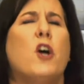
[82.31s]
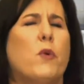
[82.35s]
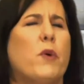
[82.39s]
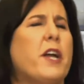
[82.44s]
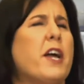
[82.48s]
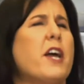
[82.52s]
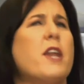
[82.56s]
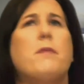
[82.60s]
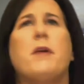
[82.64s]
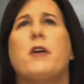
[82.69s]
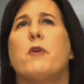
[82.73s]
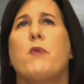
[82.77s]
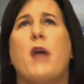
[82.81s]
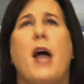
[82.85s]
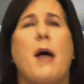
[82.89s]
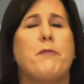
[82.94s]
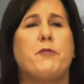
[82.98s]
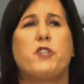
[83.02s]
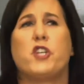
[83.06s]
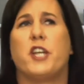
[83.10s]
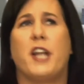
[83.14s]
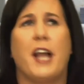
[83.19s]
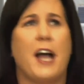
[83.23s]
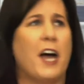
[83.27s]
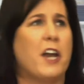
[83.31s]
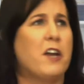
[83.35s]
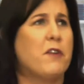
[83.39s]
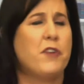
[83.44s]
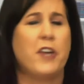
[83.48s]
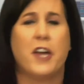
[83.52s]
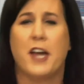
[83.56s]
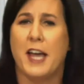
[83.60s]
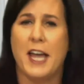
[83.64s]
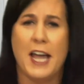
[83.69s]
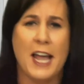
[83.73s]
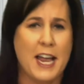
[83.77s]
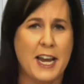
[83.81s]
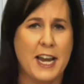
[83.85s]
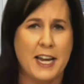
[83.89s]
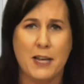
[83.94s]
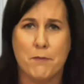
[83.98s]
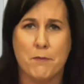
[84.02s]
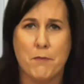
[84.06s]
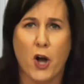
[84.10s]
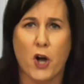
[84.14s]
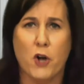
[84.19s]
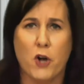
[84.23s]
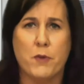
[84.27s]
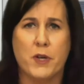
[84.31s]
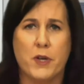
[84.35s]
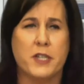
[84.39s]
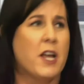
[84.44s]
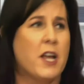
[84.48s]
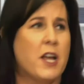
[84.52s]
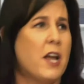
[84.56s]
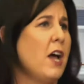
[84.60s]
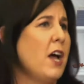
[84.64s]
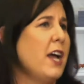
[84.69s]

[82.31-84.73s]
We're going to be raptured out of here any moment.